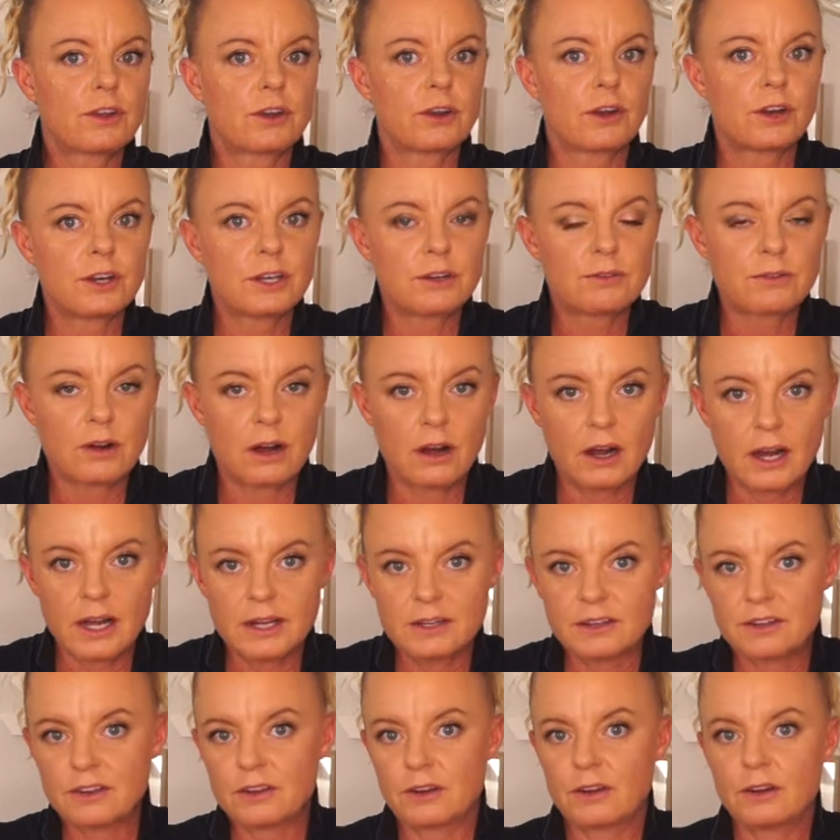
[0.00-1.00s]
can only
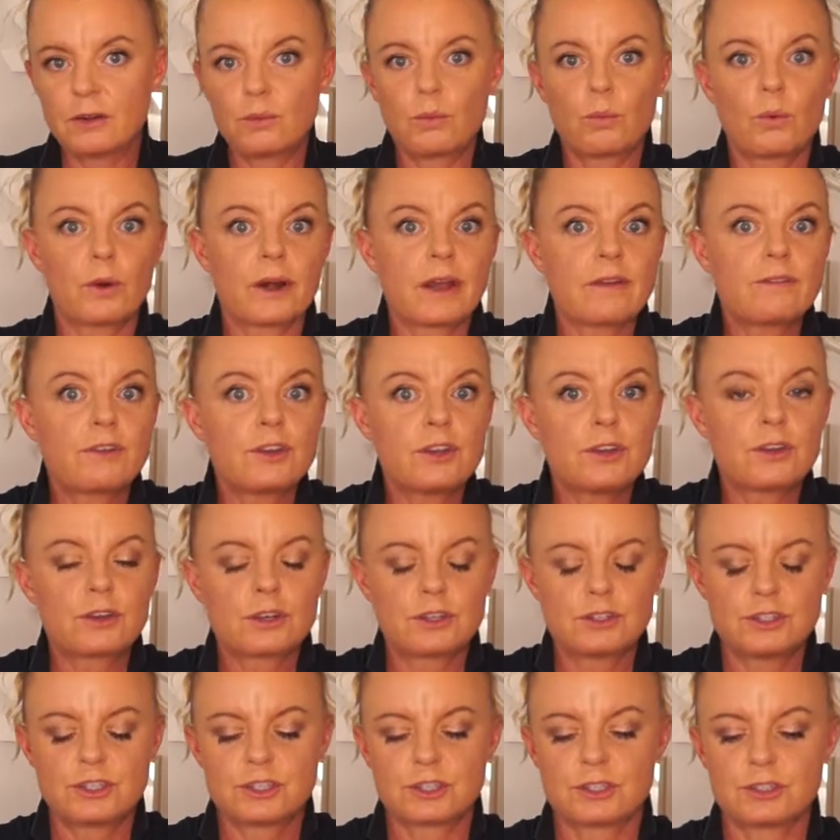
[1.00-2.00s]
ride, you know, whatever you
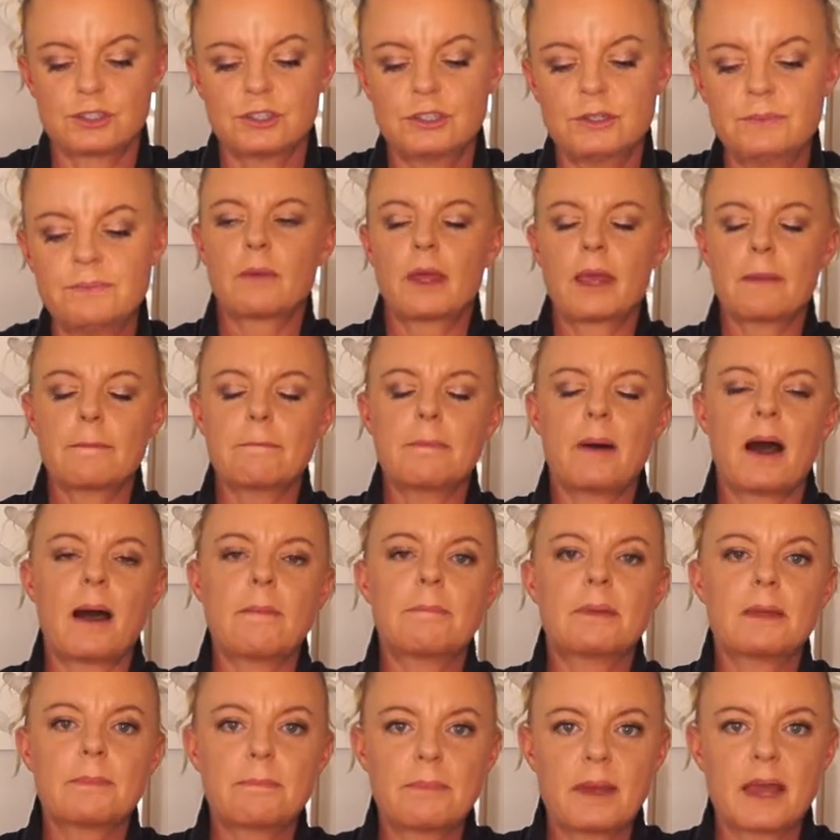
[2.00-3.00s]
can do, it
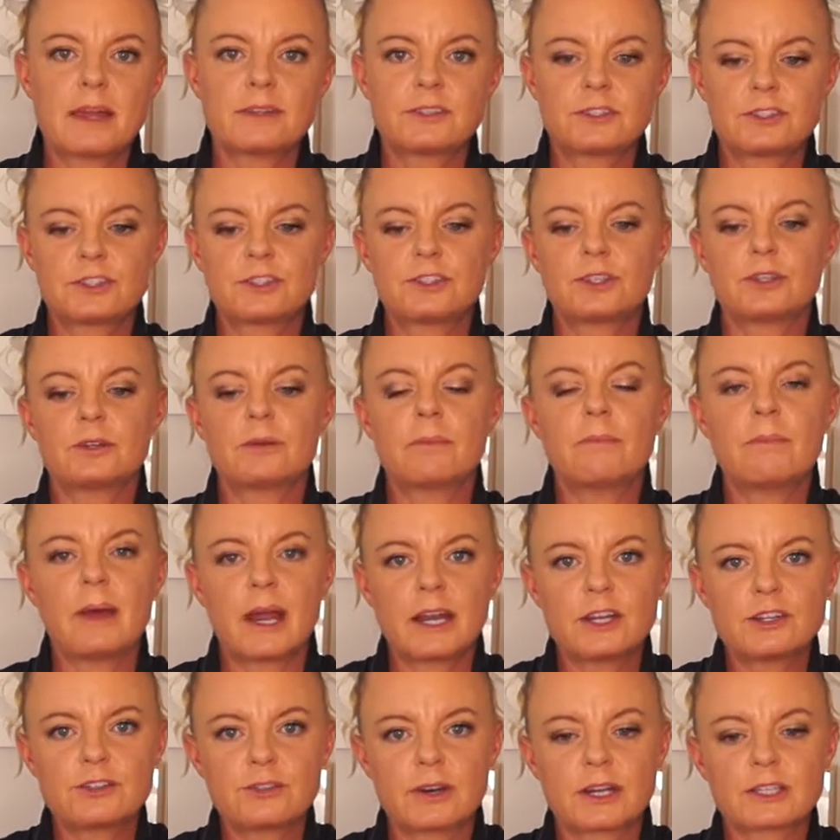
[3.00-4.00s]
might be best to
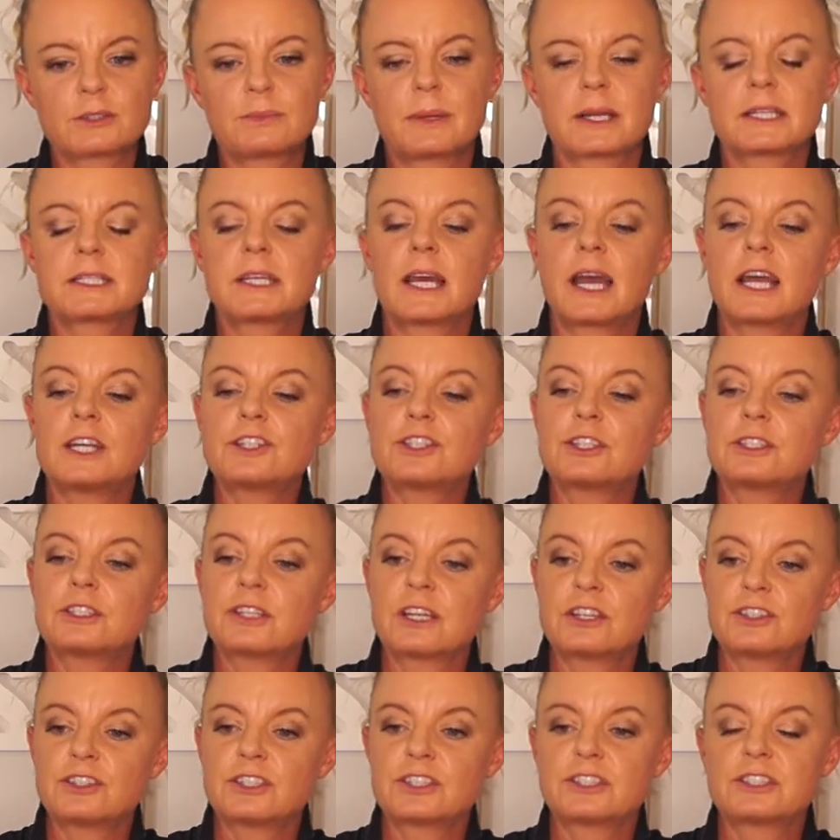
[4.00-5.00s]
manage your
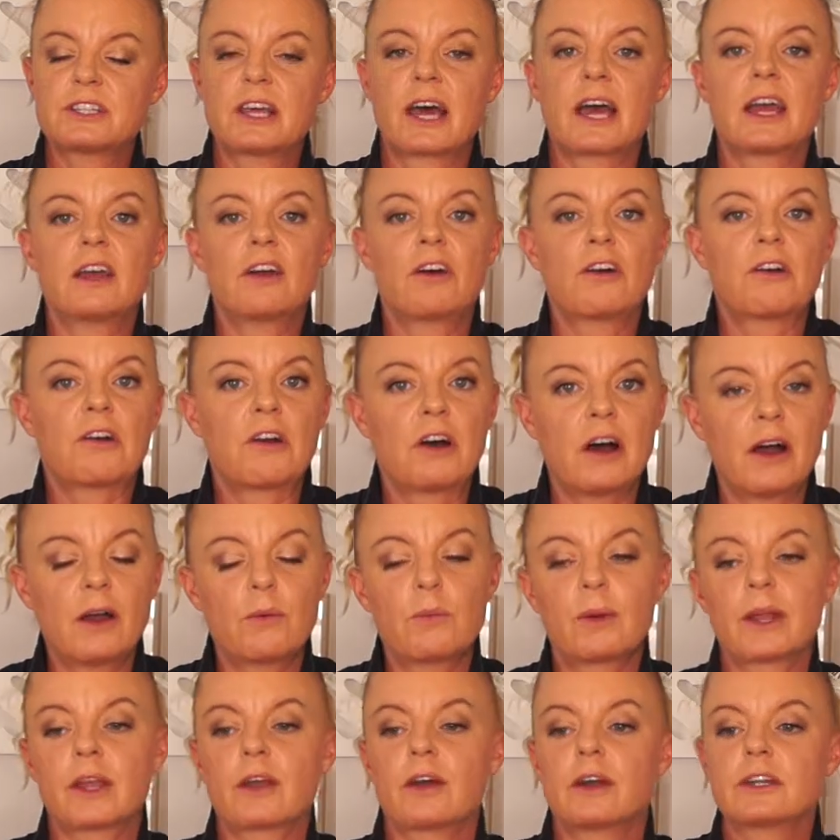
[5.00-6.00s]
expectations and just say, all
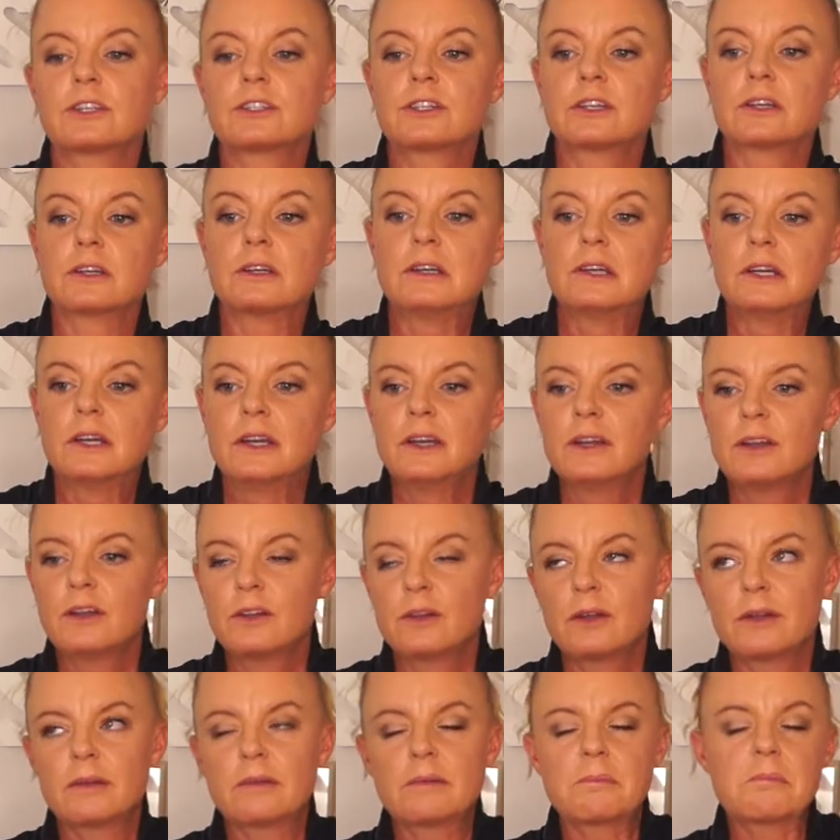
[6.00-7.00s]
right, we're going to,
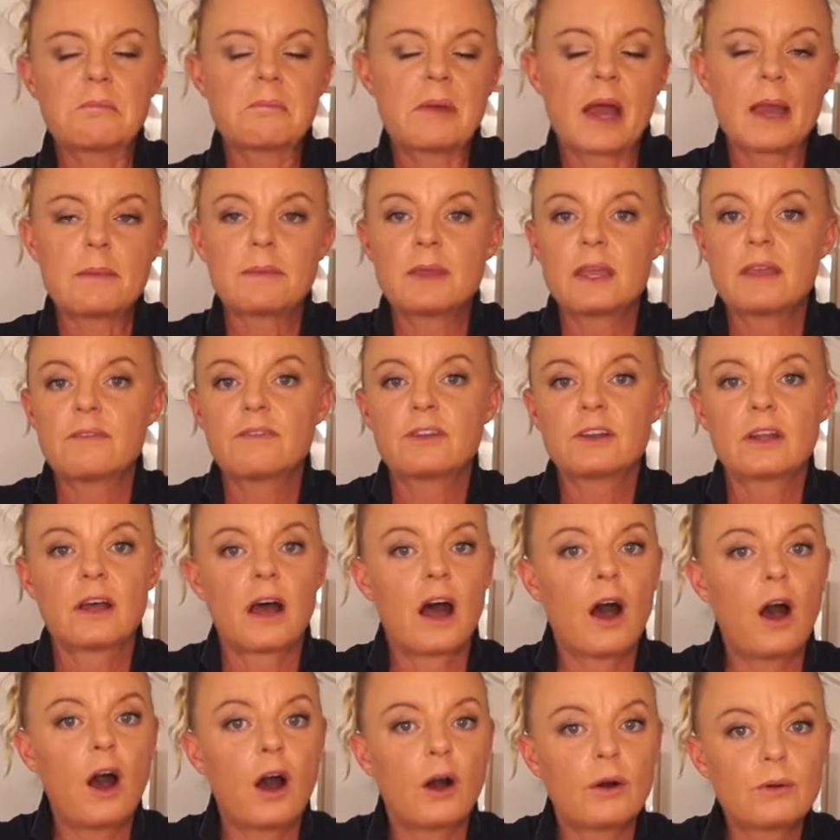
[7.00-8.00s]
maybe even
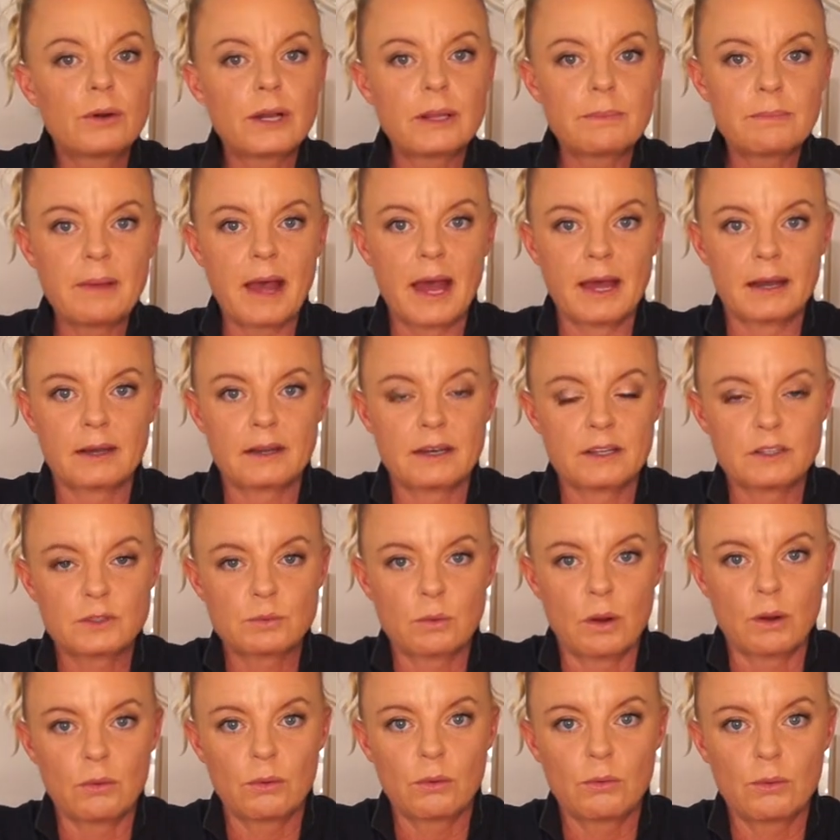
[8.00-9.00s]
a holding pattern
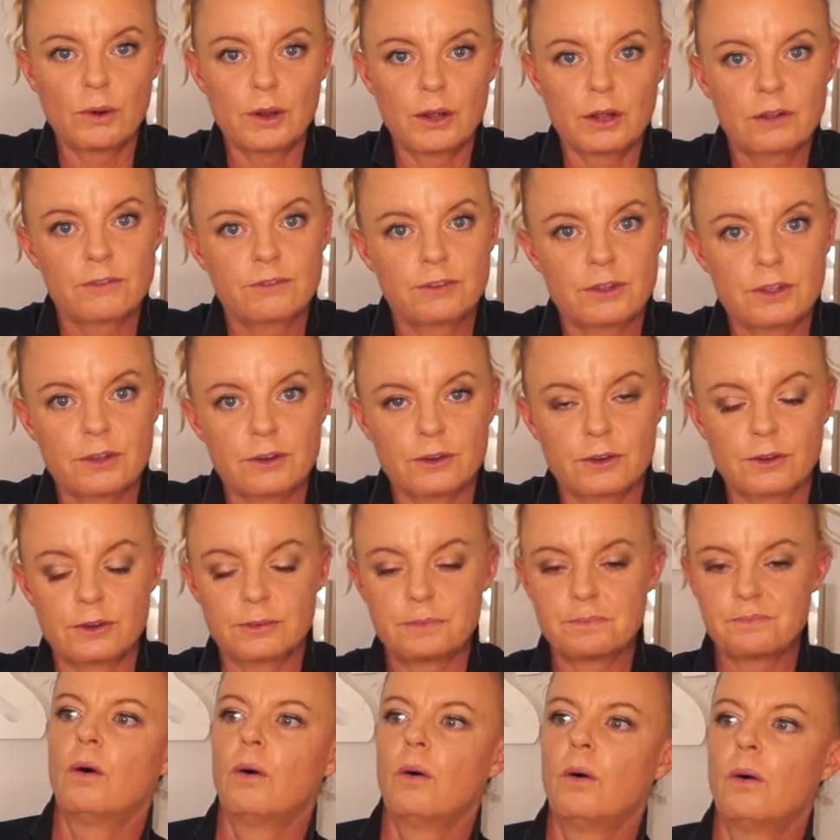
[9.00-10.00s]
is what will work for
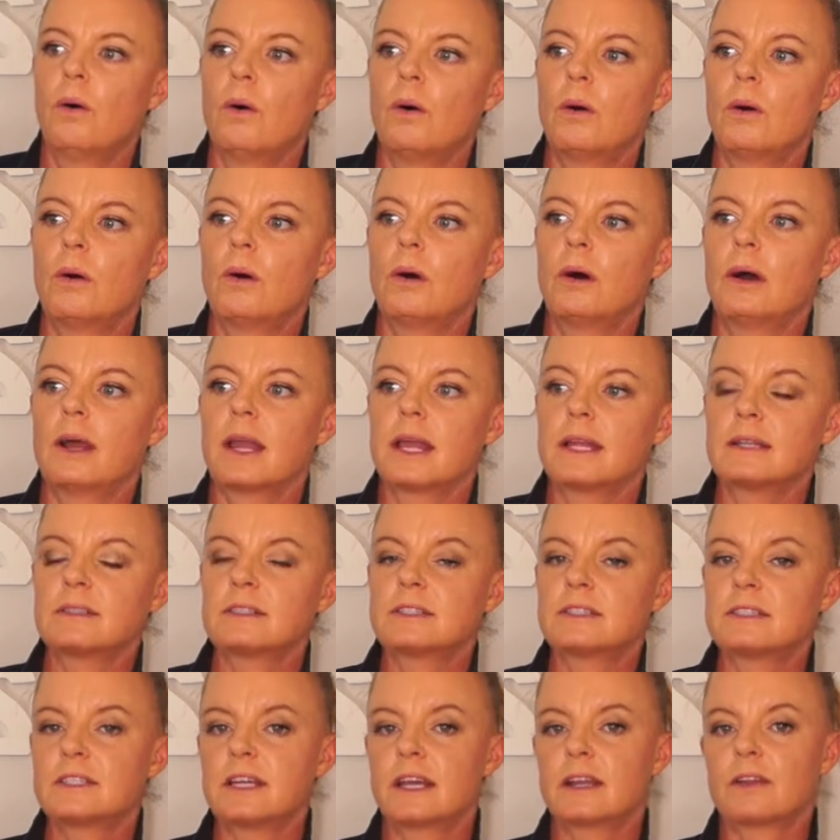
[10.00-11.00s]
you. Or
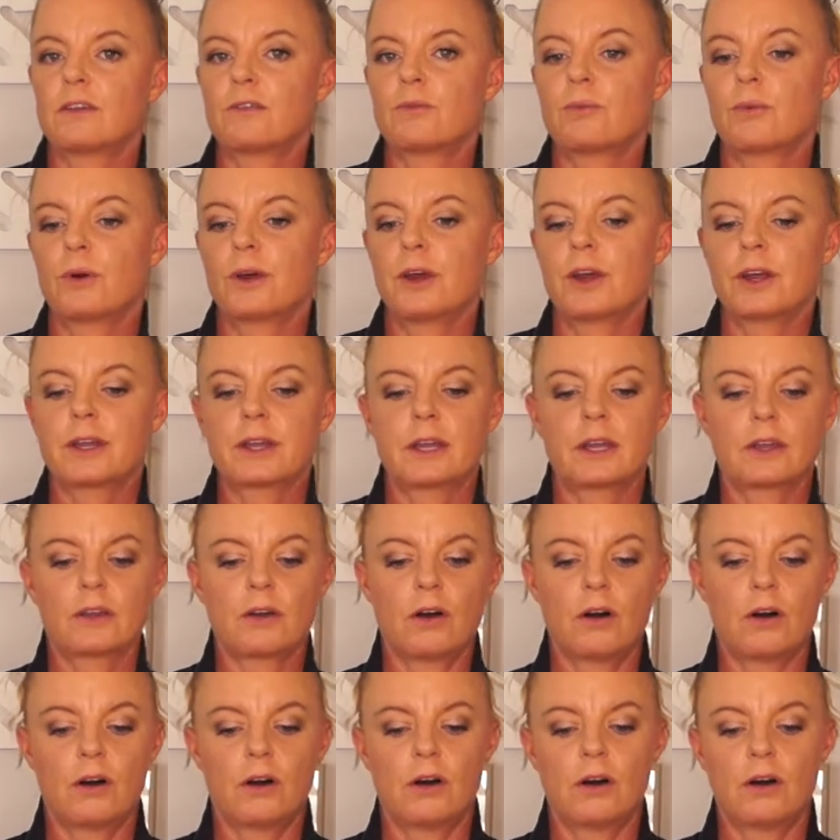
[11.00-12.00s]
instead of
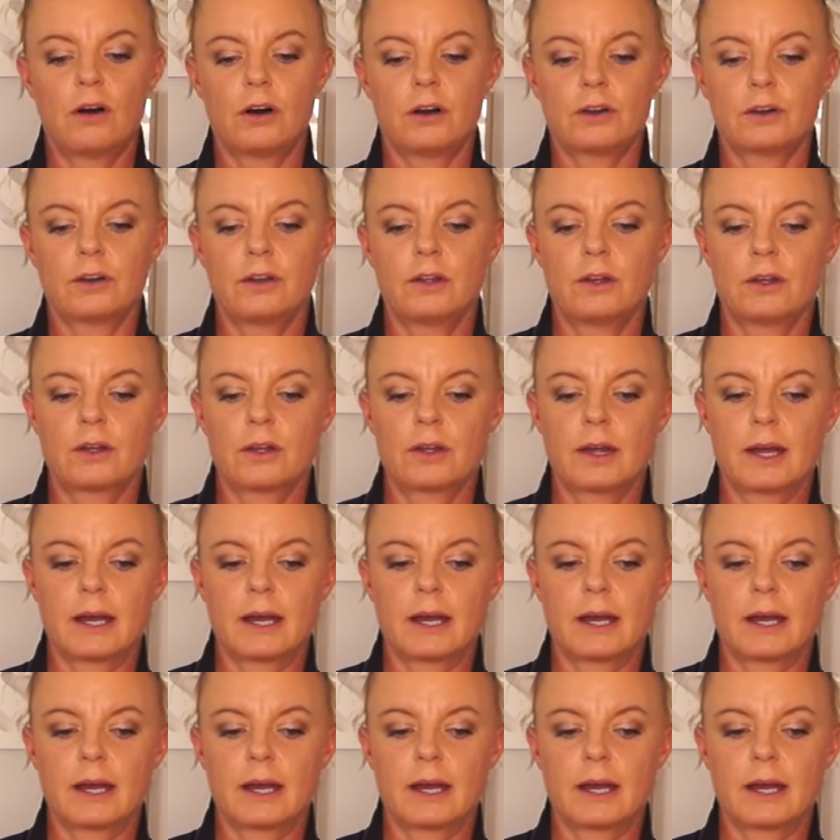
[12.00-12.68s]
working on